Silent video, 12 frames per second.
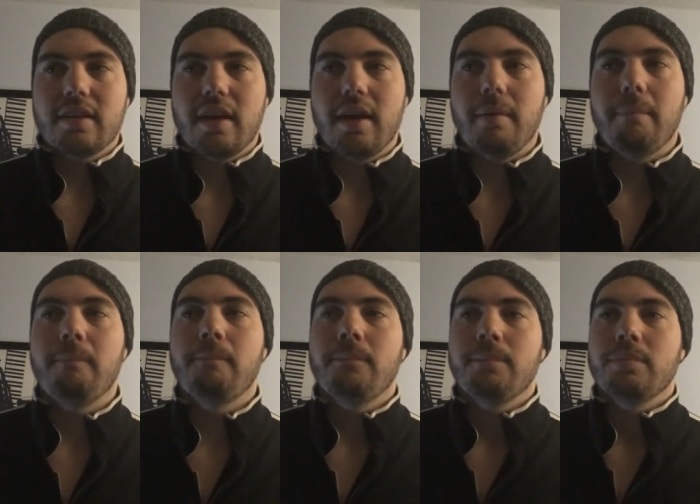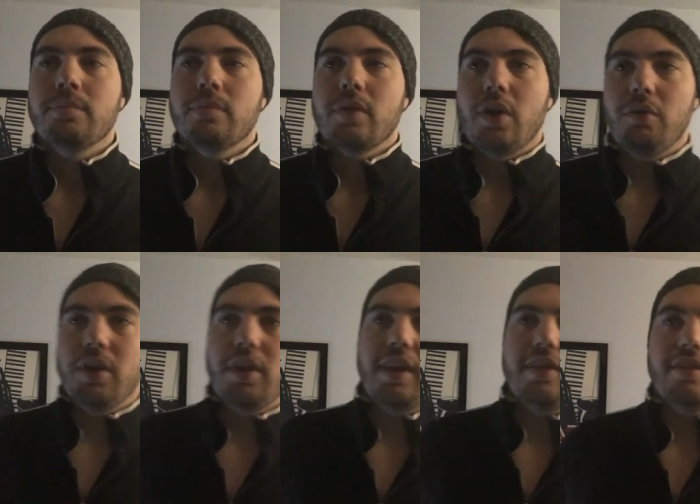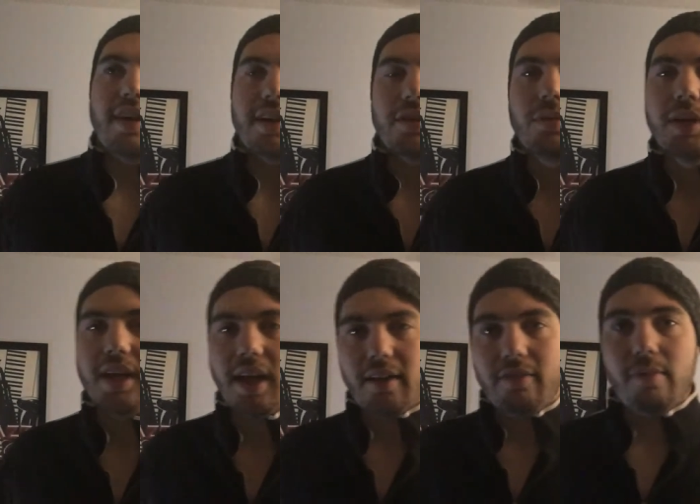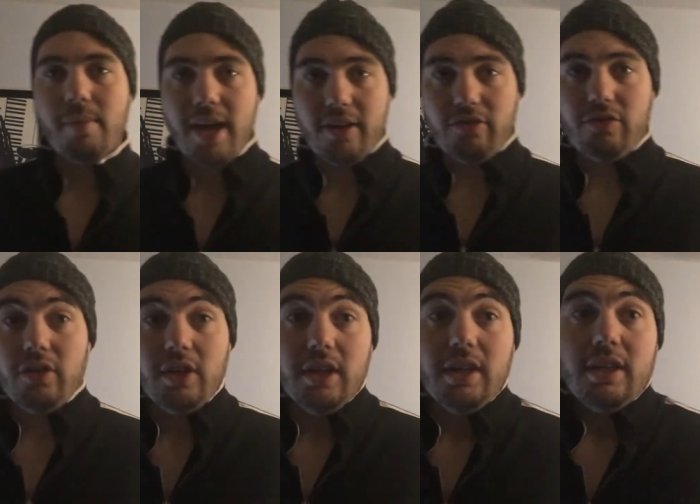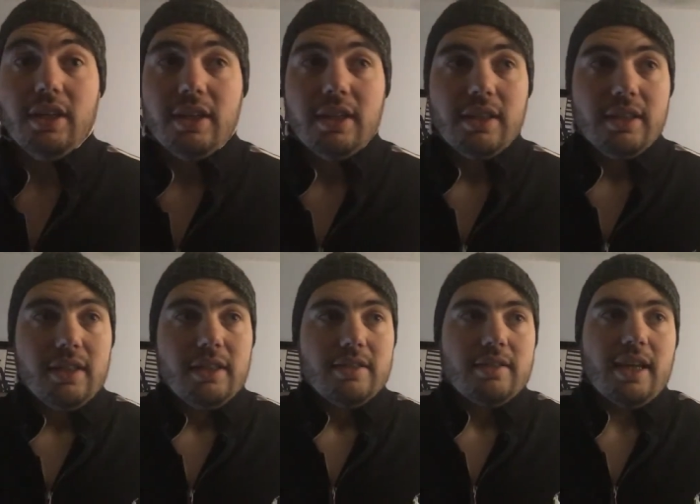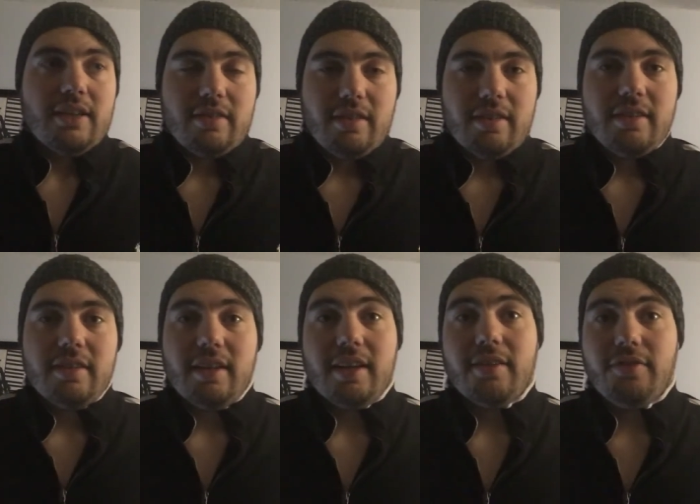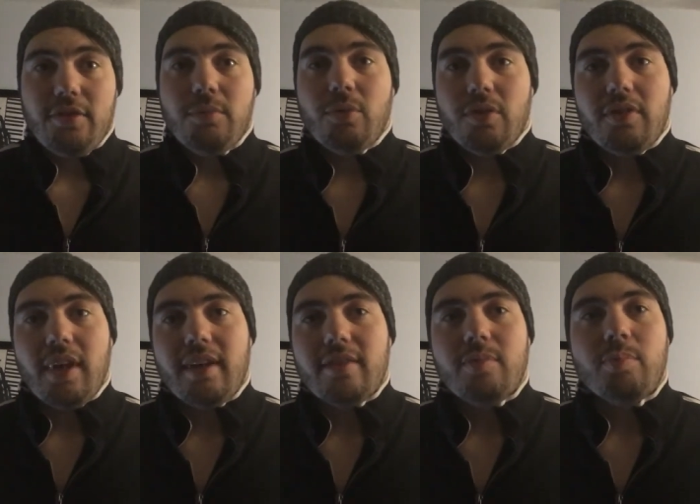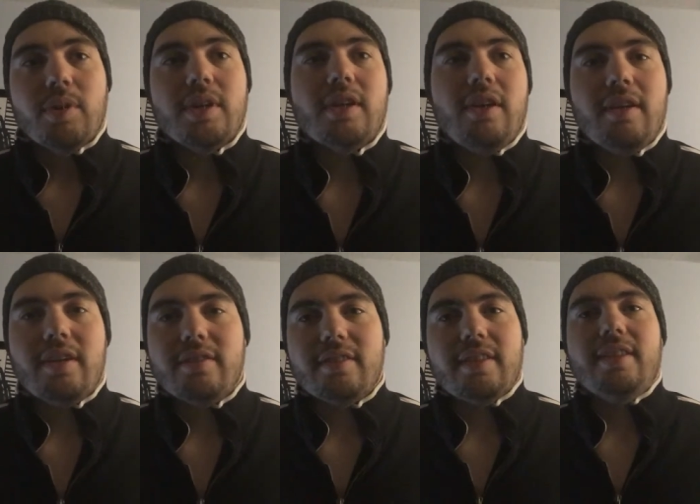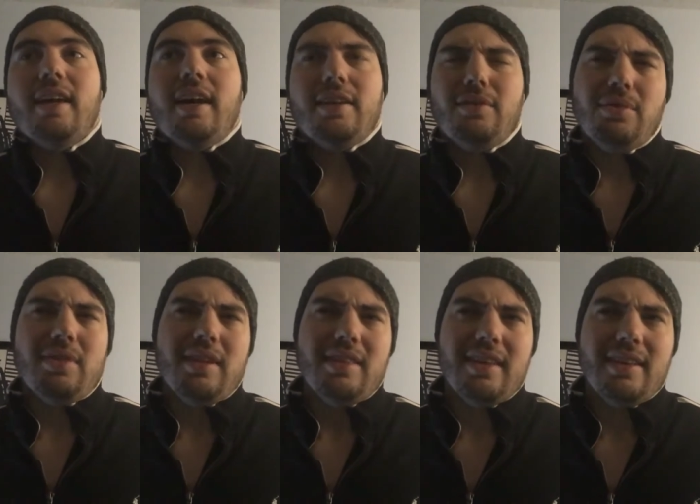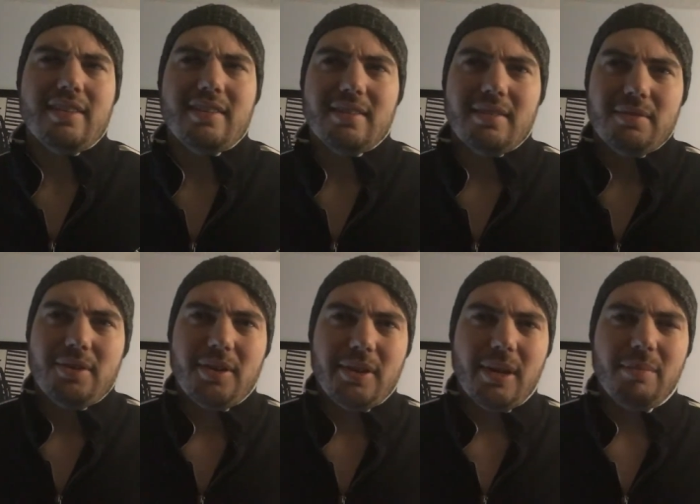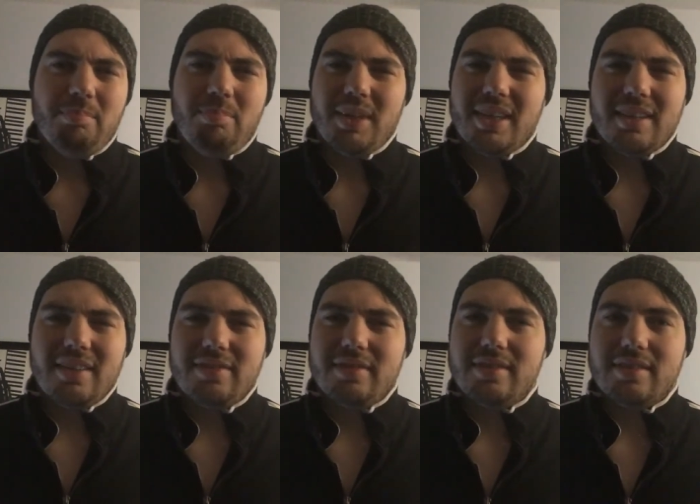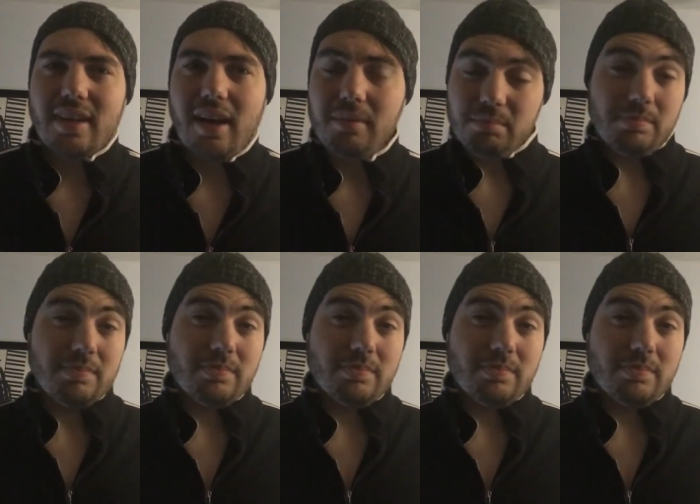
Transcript: I realize that quitting out of a match takes like a few more seconds, but honestly, I don't think that's a big enough stop